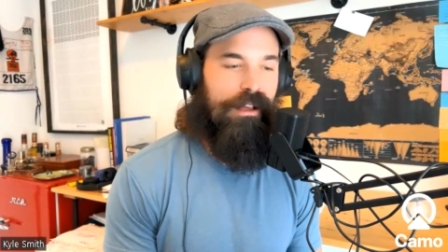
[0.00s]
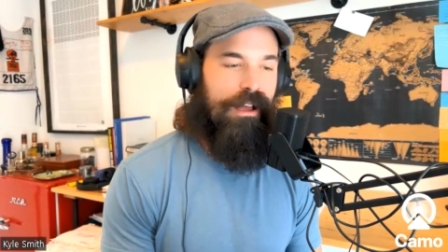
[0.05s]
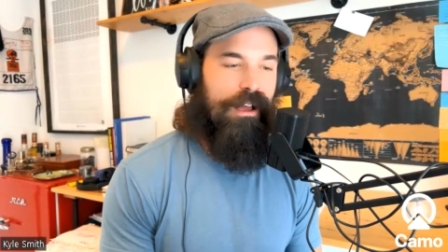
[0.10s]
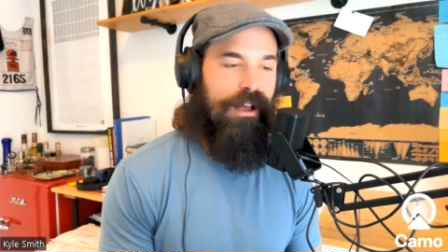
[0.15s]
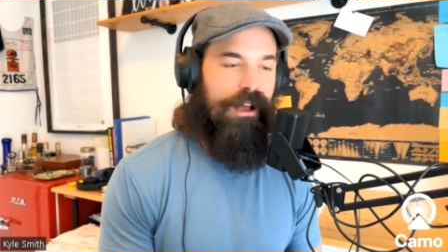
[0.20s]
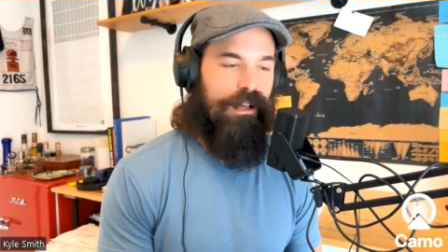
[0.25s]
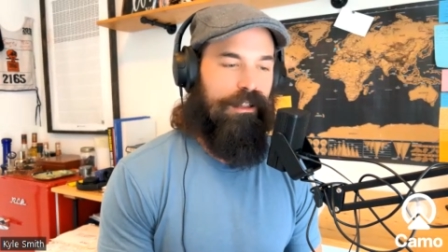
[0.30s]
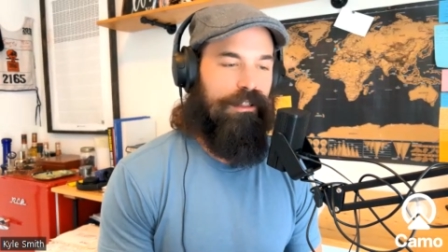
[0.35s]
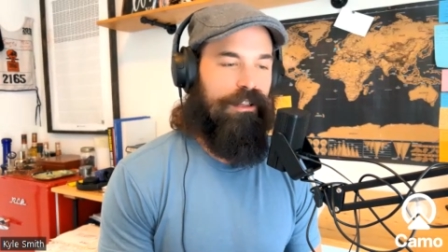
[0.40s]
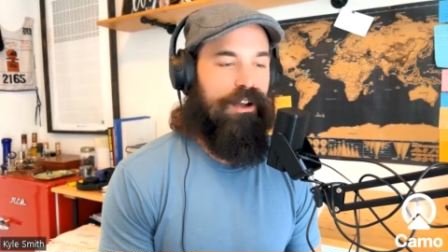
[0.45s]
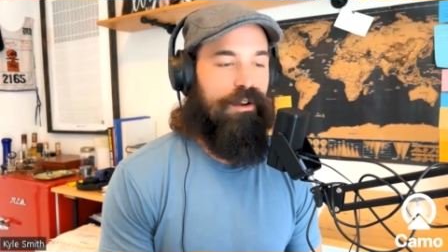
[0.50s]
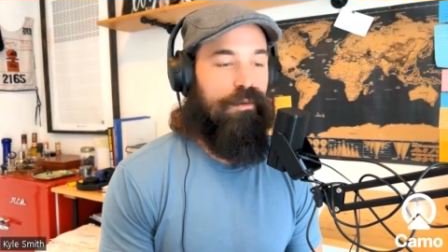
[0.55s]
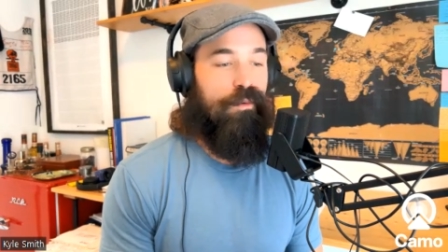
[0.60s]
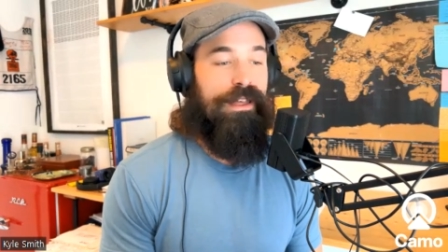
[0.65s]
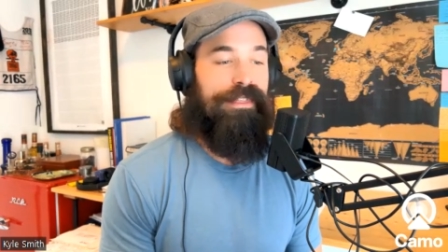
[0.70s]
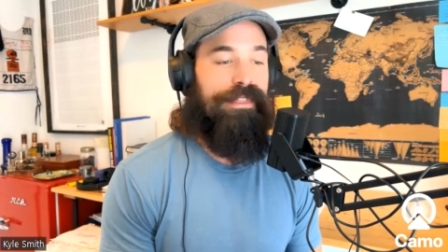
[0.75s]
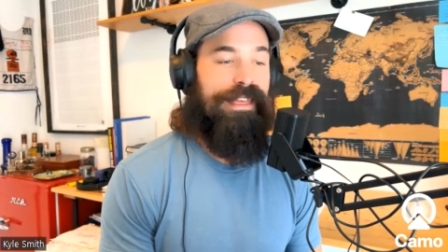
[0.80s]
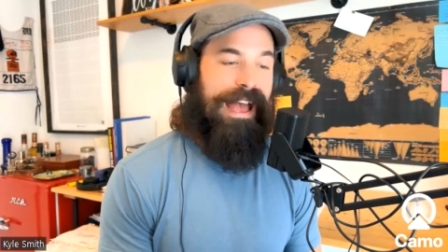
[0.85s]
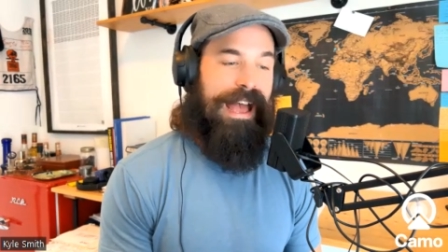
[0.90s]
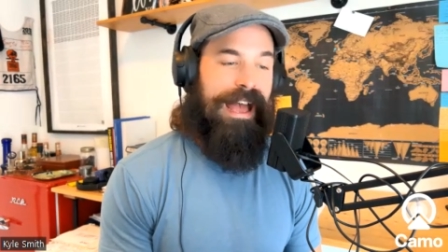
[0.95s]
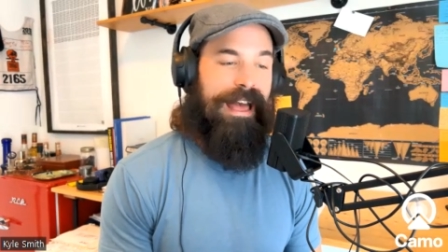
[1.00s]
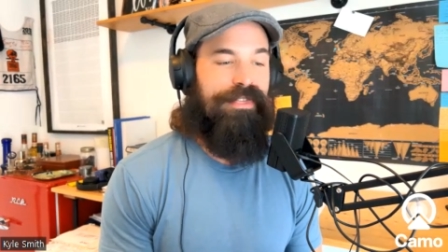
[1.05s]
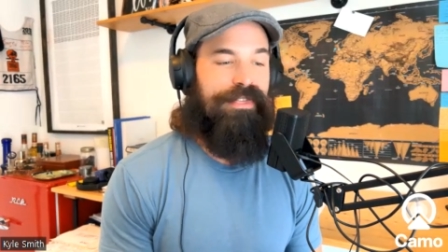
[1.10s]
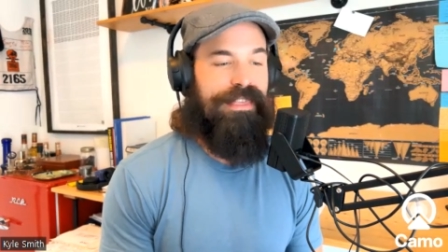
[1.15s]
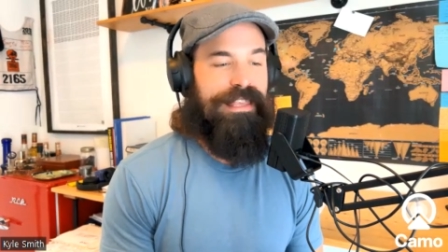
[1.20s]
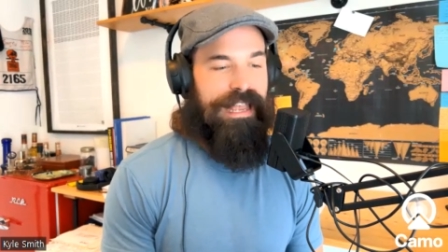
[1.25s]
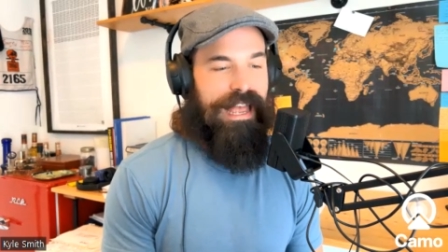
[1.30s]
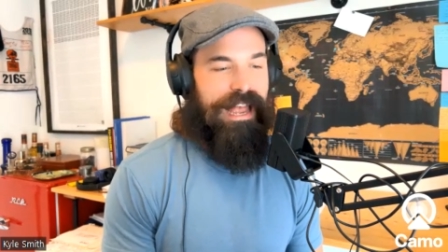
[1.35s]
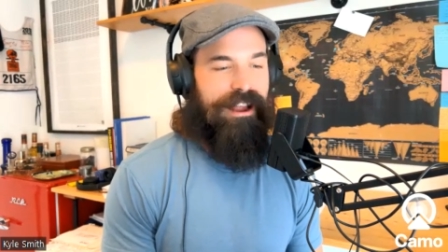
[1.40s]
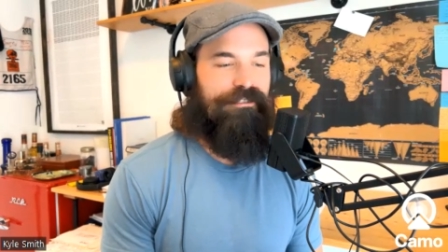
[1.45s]
along with at
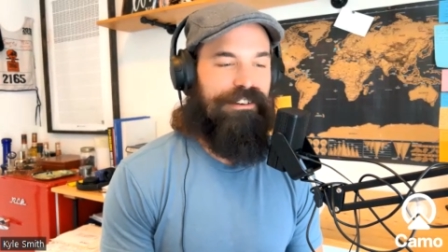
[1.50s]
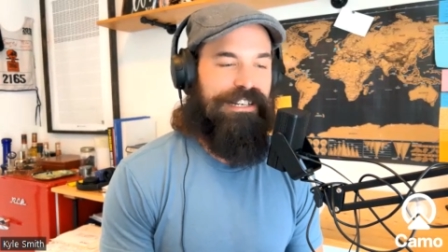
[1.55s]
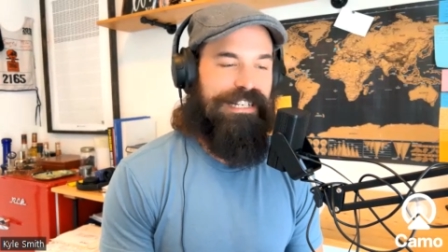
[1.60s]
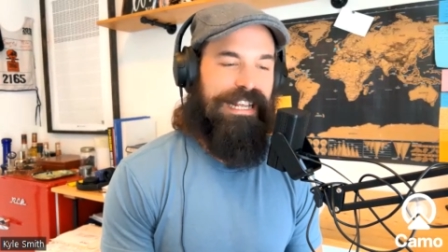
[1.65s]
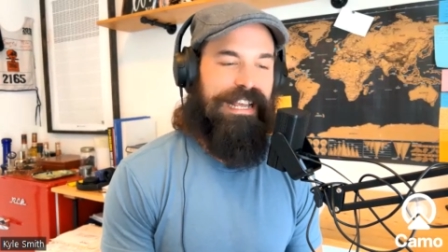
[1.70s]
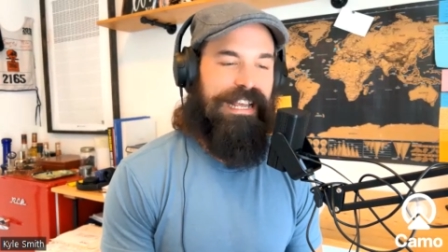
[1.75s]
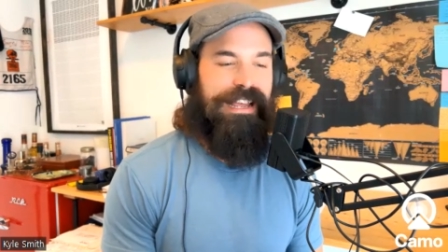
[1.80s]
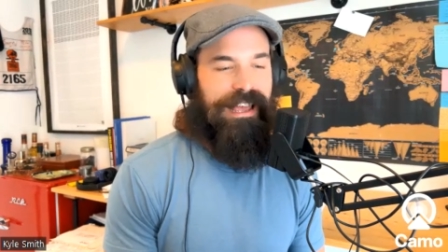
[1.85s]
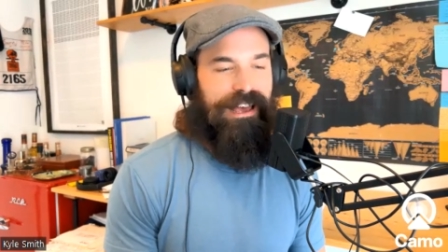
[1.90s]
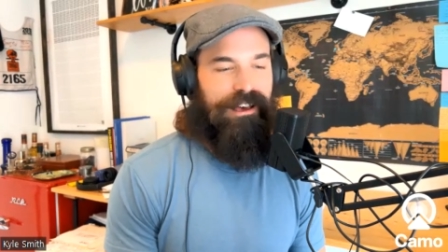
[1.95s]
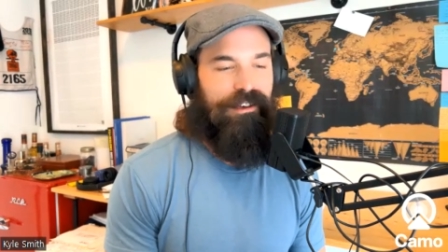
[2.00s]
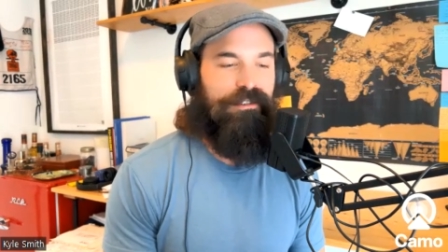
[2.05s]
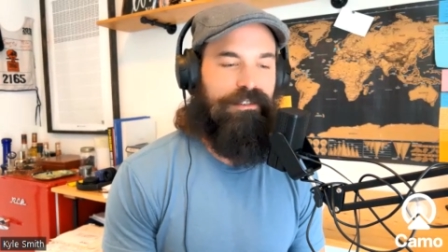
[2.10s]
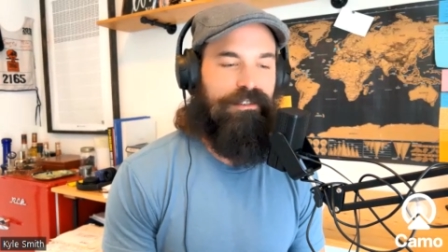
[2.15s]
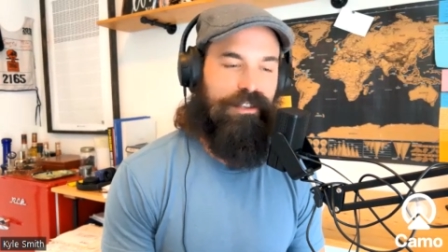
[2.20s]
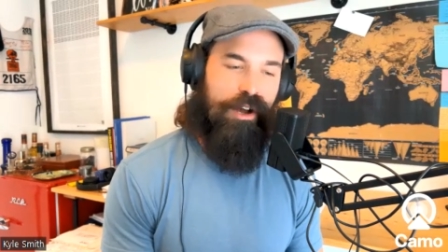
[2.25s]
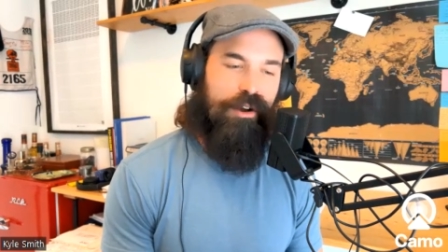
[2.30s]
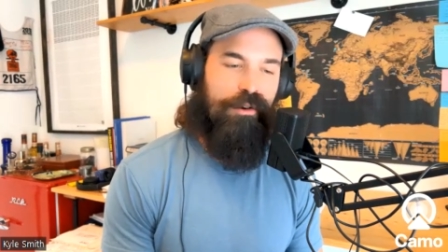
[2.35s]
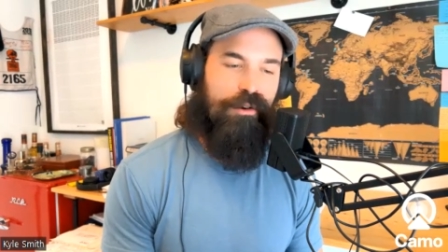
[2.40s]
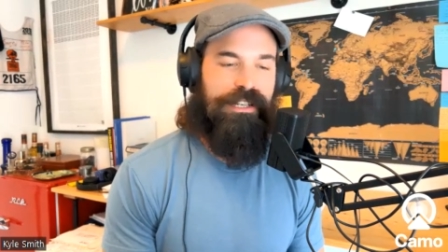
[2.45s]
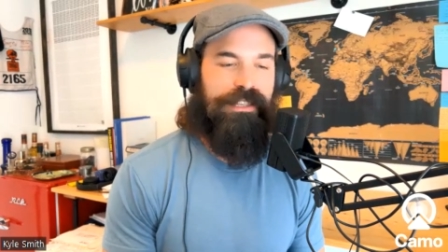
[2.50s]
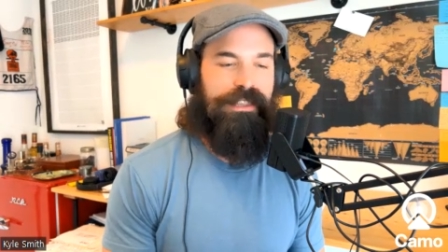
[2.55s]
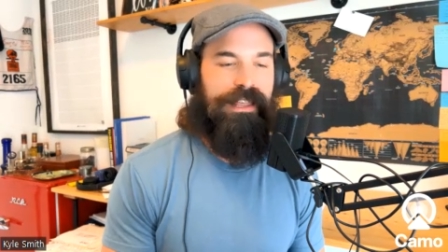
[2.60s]
the Everyday Health Coach.